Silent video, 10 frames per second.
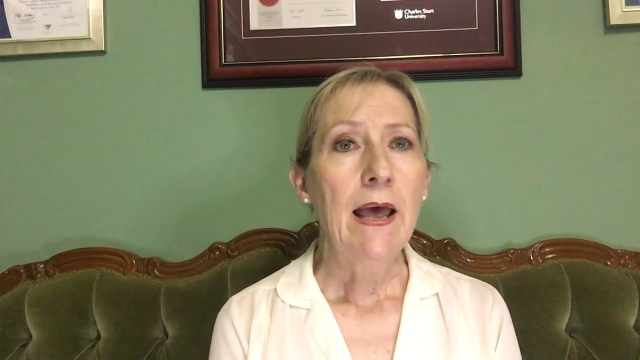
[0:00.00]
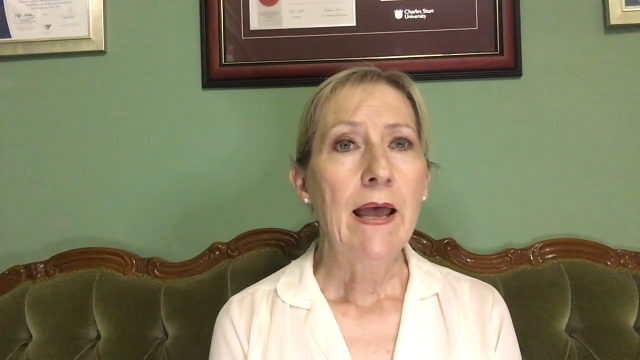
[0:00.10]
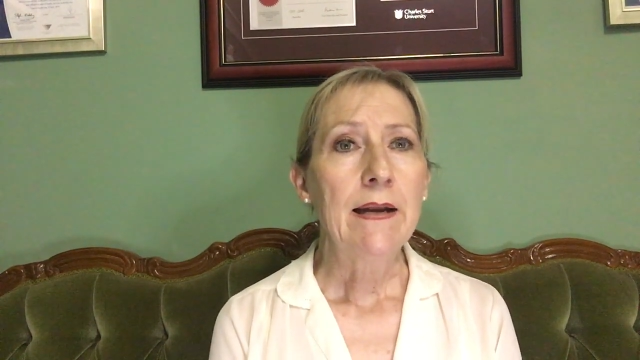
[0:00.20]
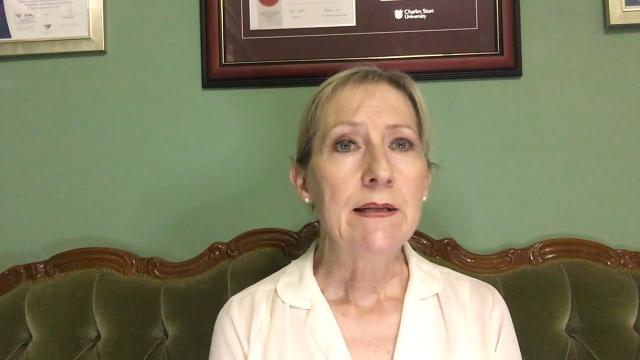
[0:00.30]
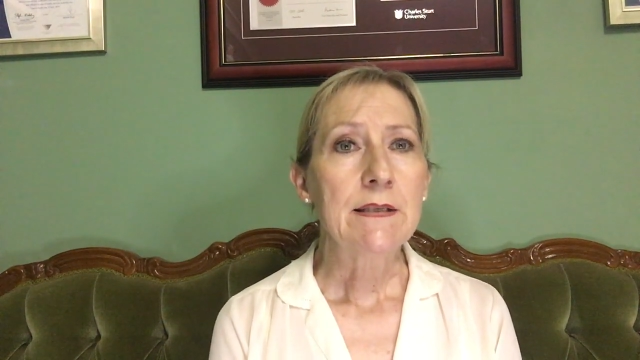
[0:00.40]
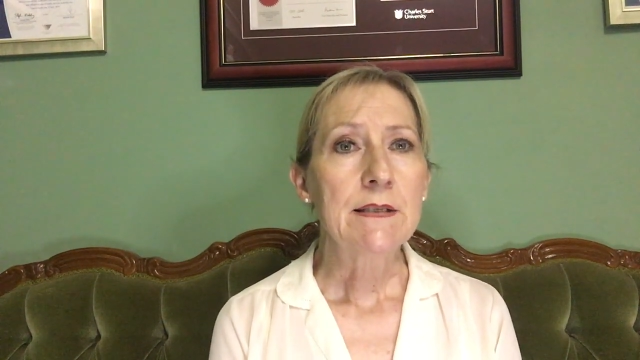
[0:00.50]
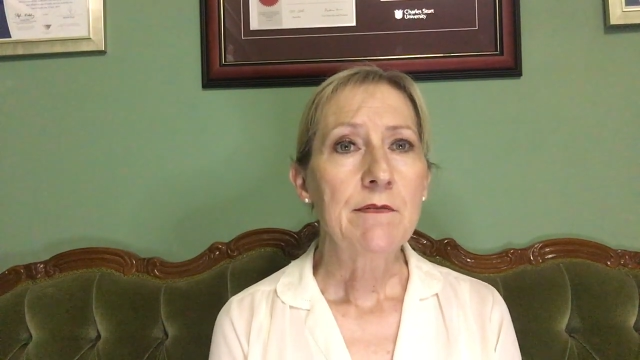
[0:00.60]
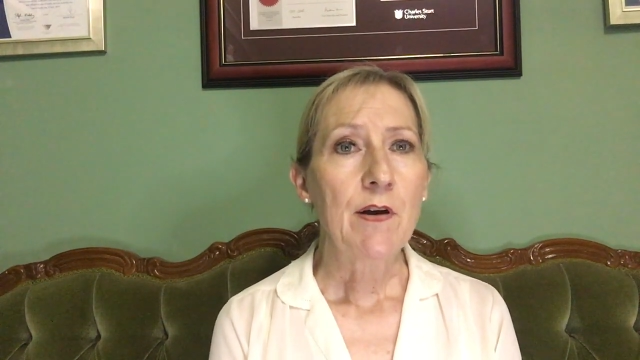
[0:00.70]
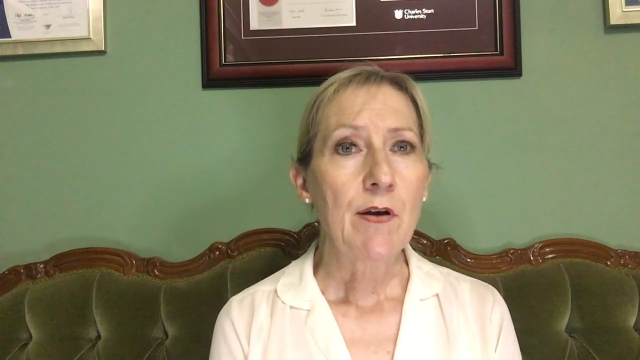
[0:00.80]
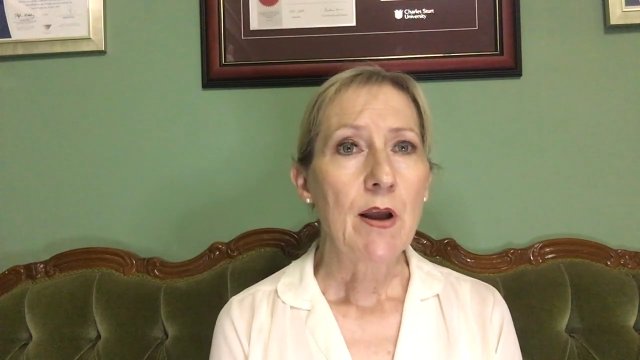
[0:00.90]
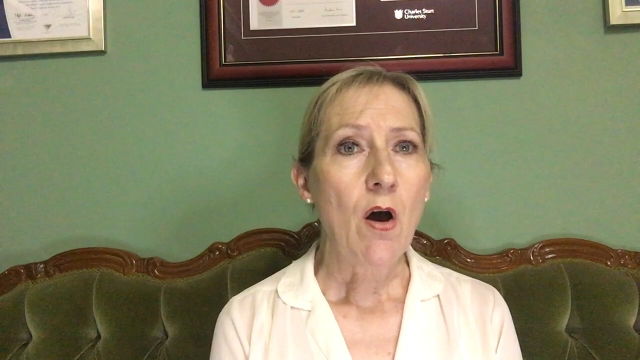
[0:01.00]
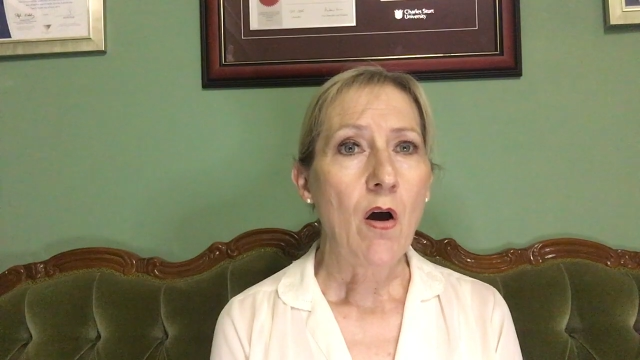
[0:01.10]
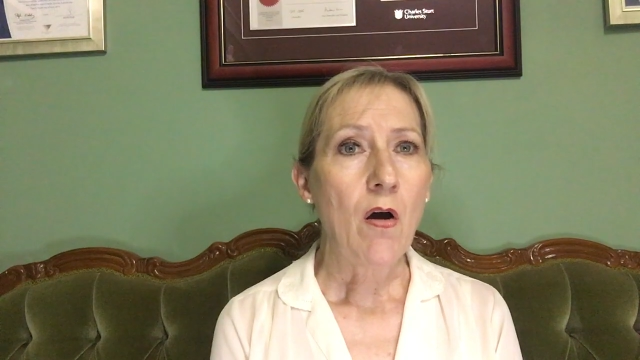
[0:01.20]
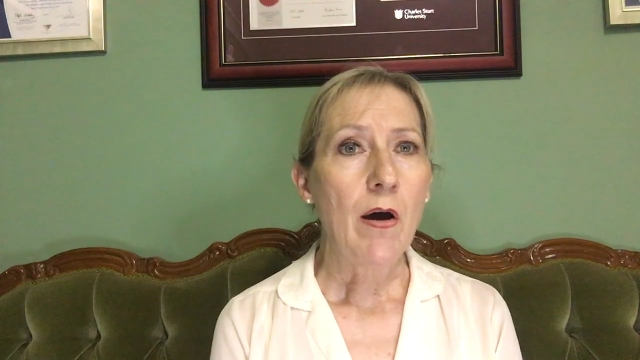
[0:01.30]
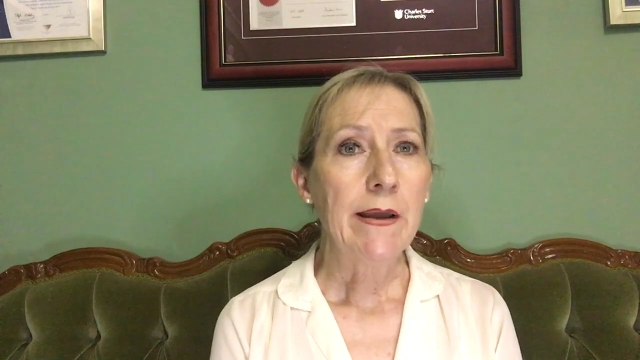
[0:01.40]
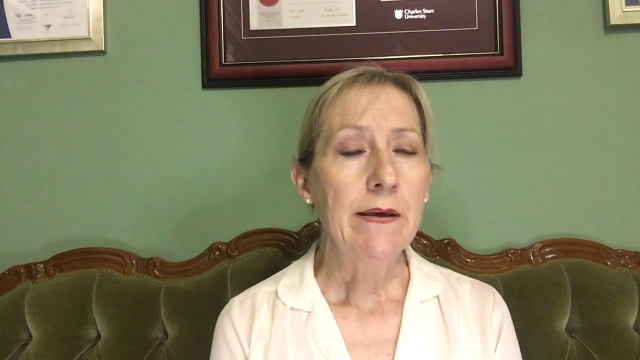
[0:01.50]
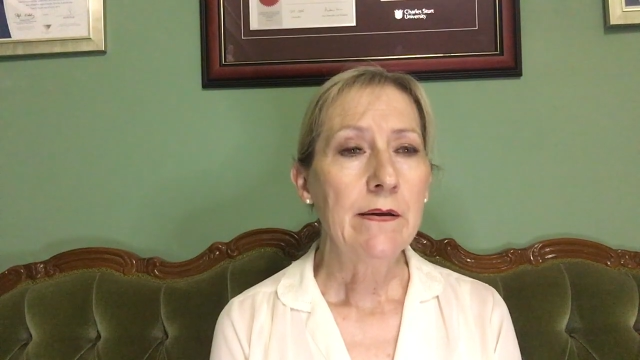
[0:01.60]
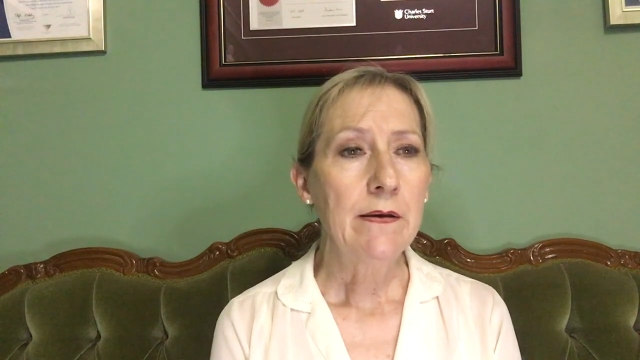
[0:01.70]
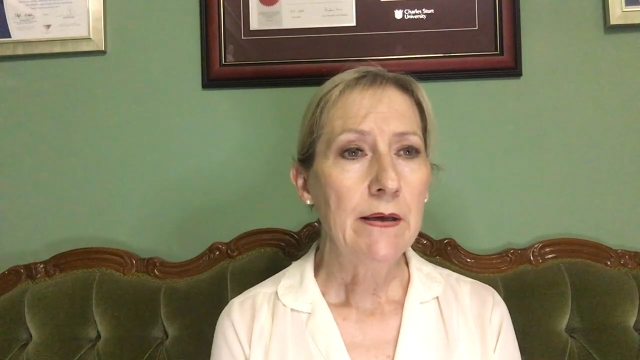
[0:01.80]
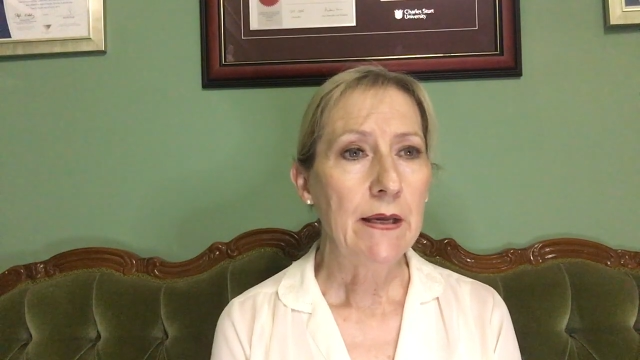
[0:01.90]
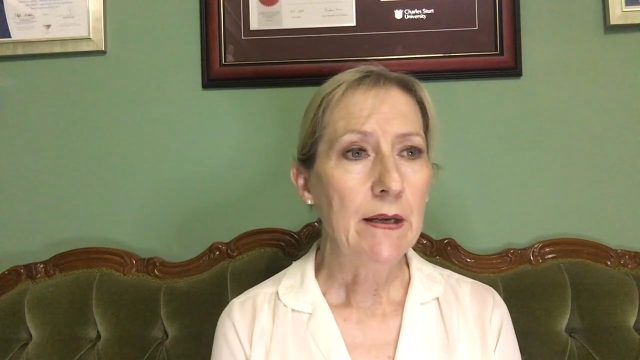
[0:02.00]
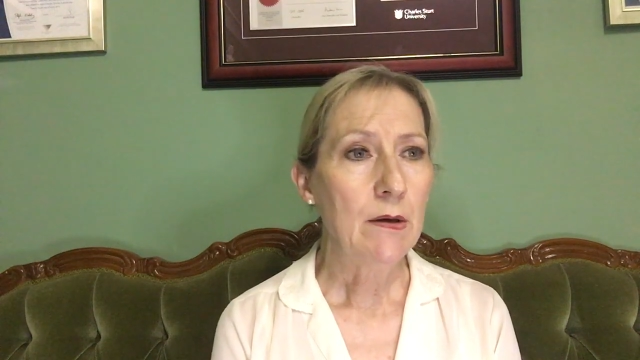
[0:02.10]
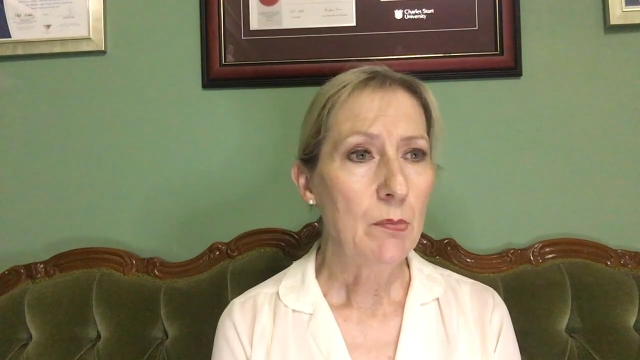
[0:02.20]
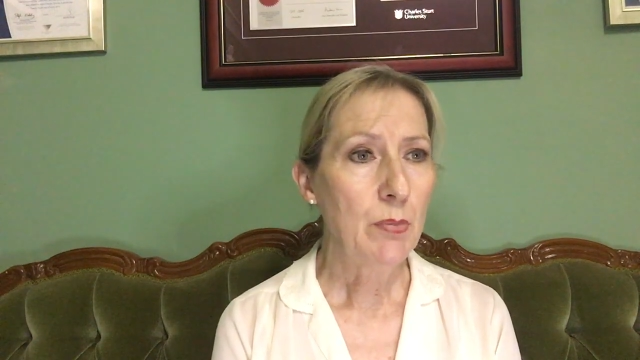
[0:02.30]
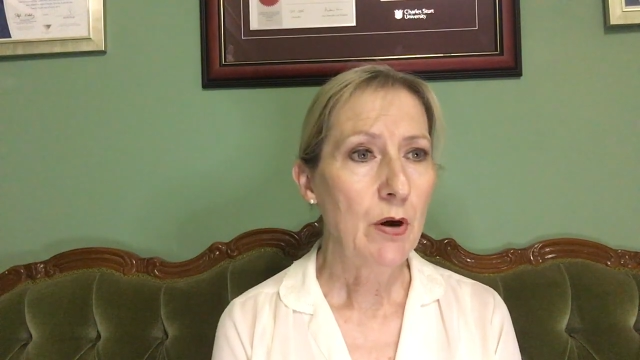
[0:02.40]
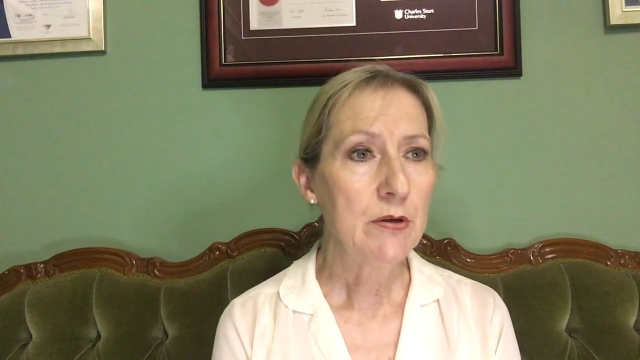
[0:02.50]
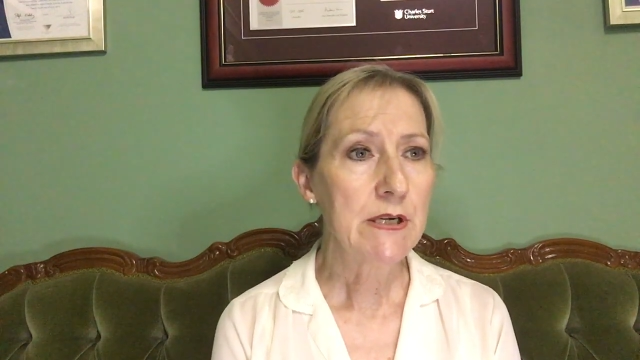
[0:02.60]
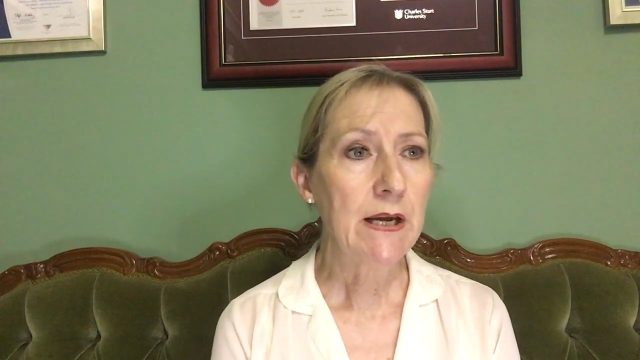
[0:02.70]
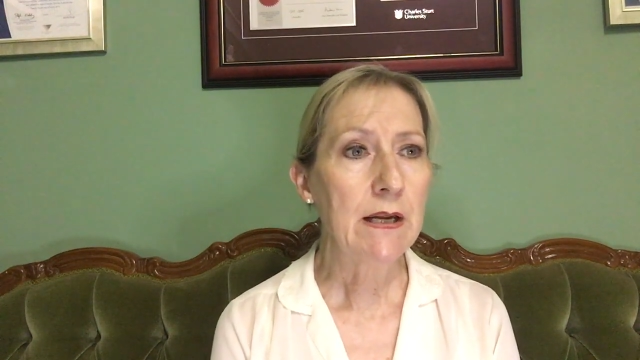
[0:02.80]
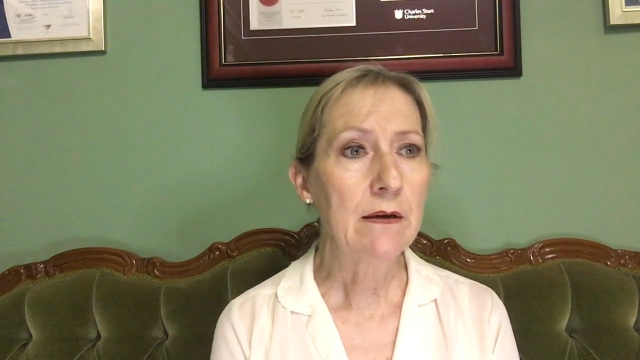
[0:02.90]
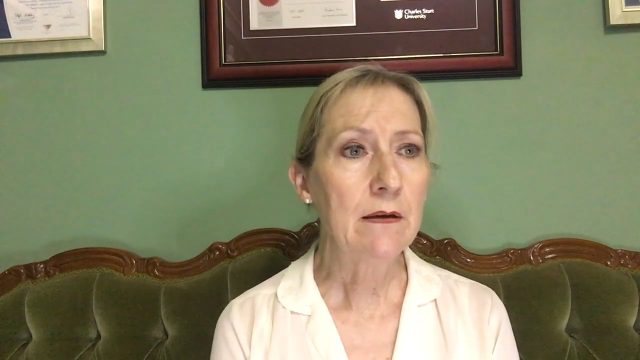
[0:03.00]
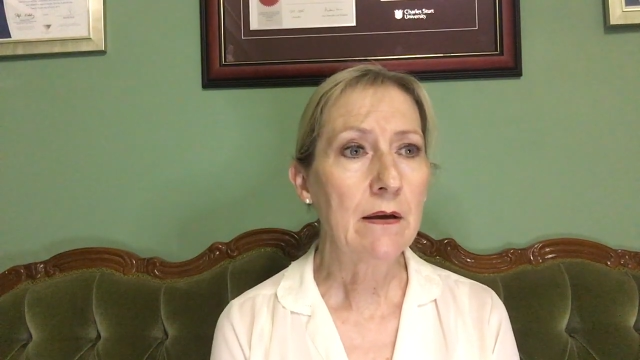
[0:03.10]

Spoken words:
and it's very high in protein,